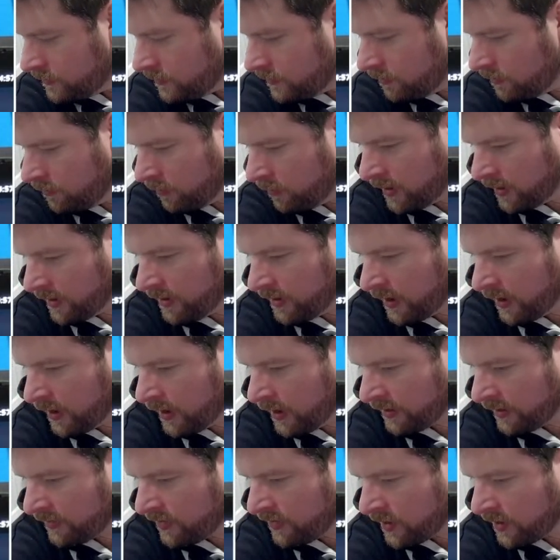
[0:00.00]
But
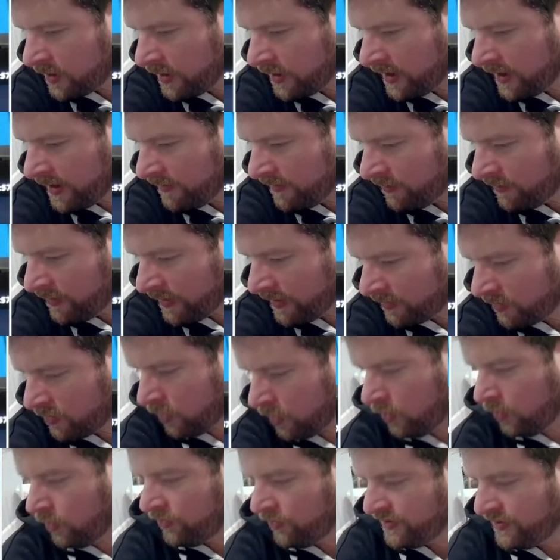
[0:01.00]
I thought I'd have like the
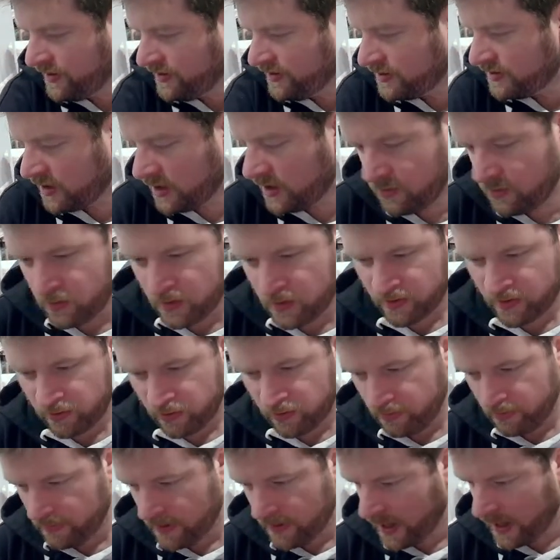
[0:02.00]
whole thing done with
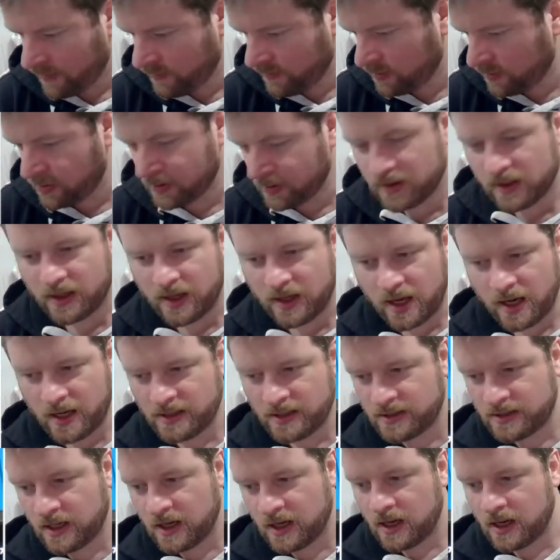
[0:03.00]
having put the
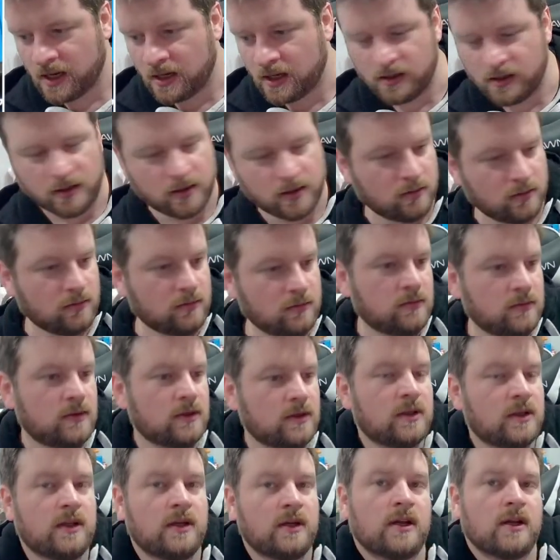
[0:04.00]
case on and
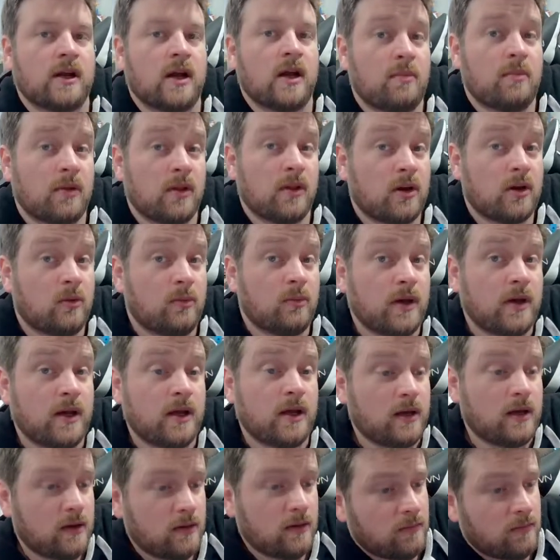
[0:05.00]
cleaned it up a little bit.